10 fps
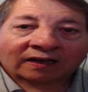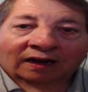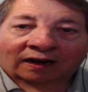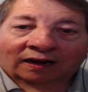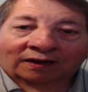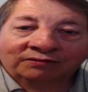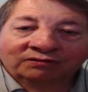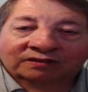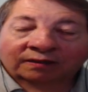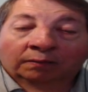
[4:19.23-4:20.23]
on
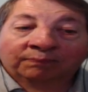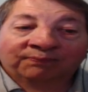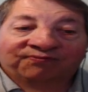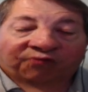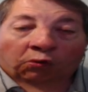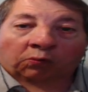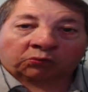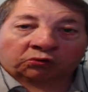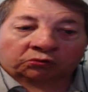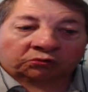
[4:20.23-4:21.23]
some
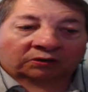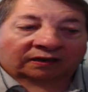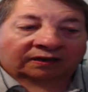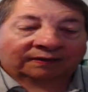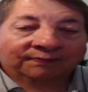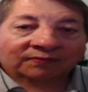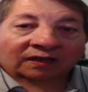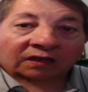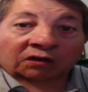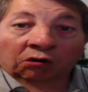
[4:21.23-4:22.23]
former
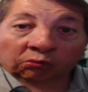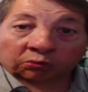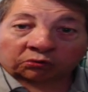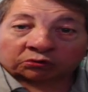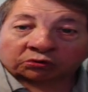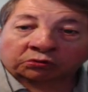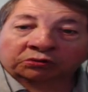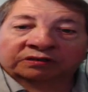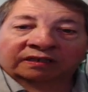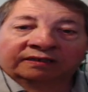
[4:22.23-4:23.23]

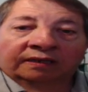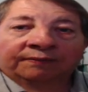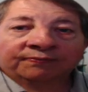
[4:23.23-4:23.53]
co-workers and